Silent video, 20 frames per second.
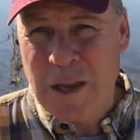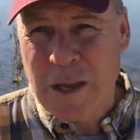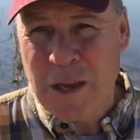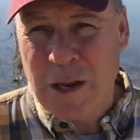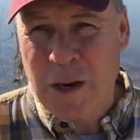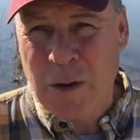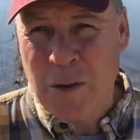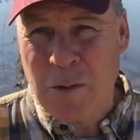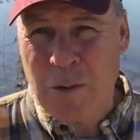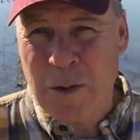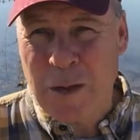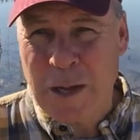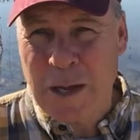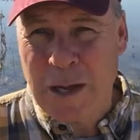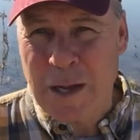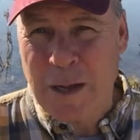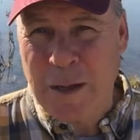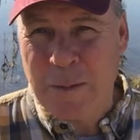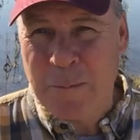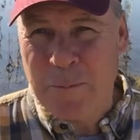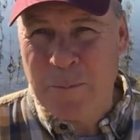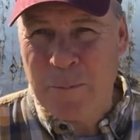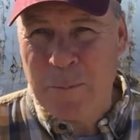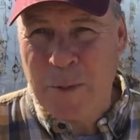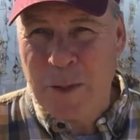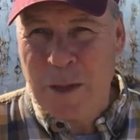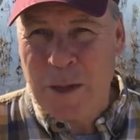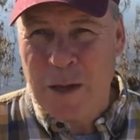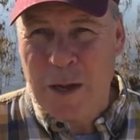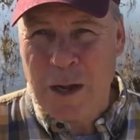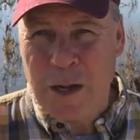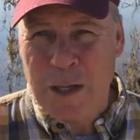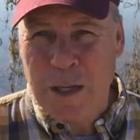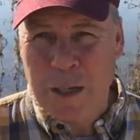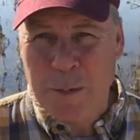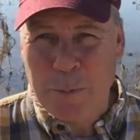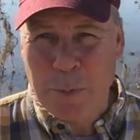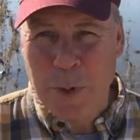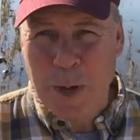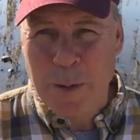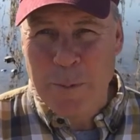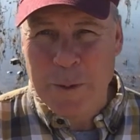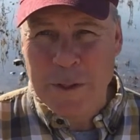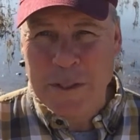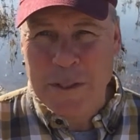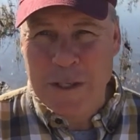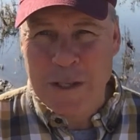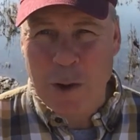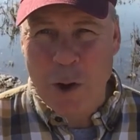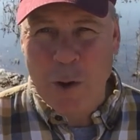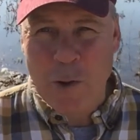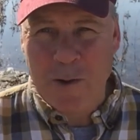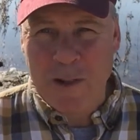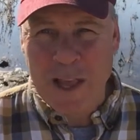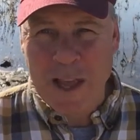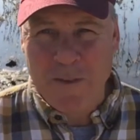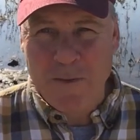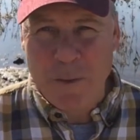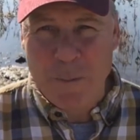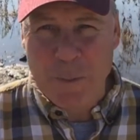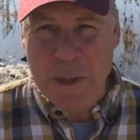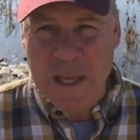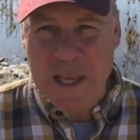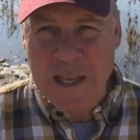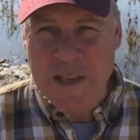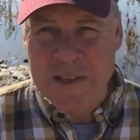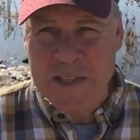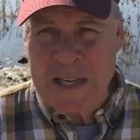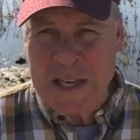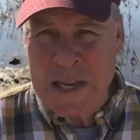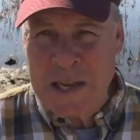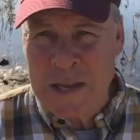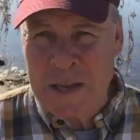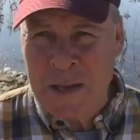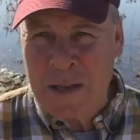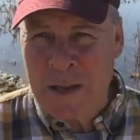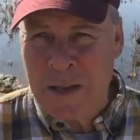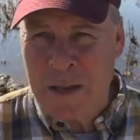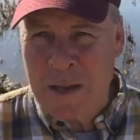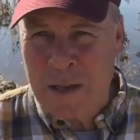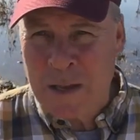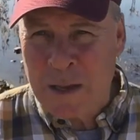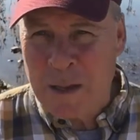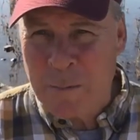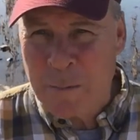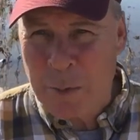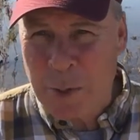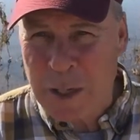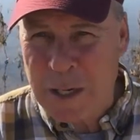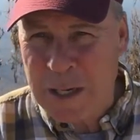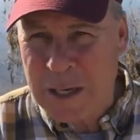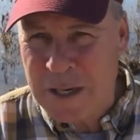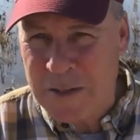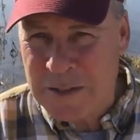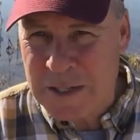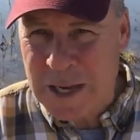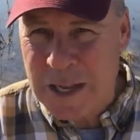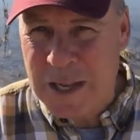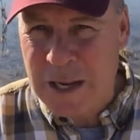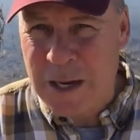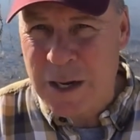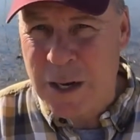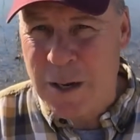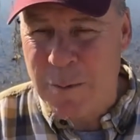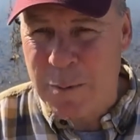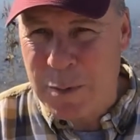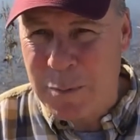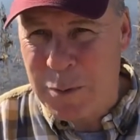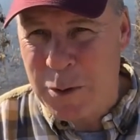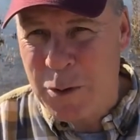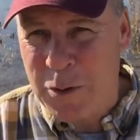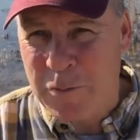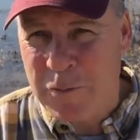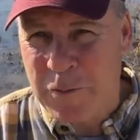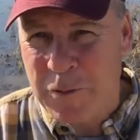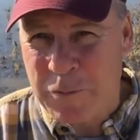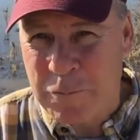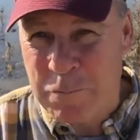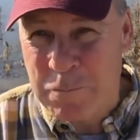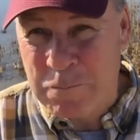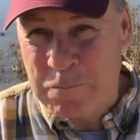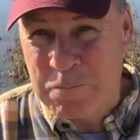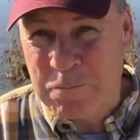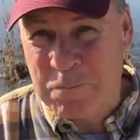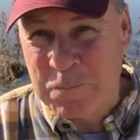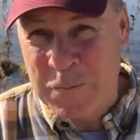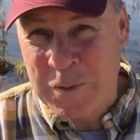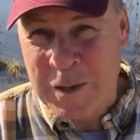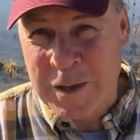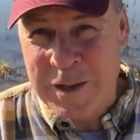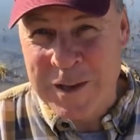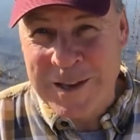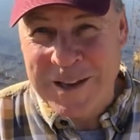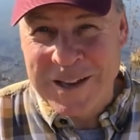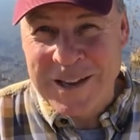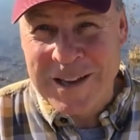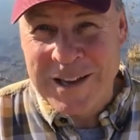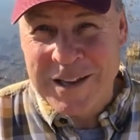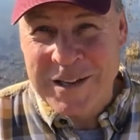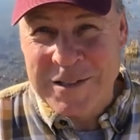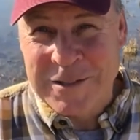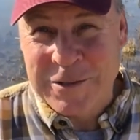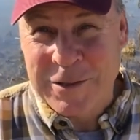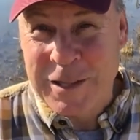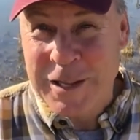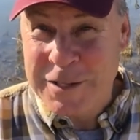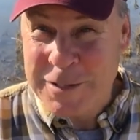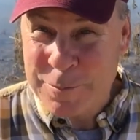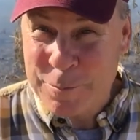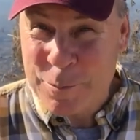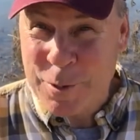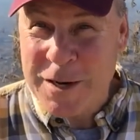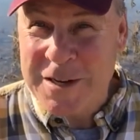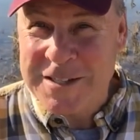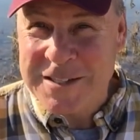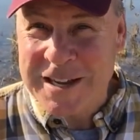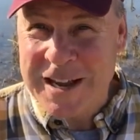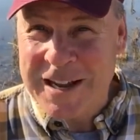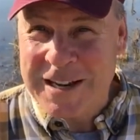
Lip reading: you know, God didn't promise that all life would be easy, but he did say that it could be beautiful. So let's embrace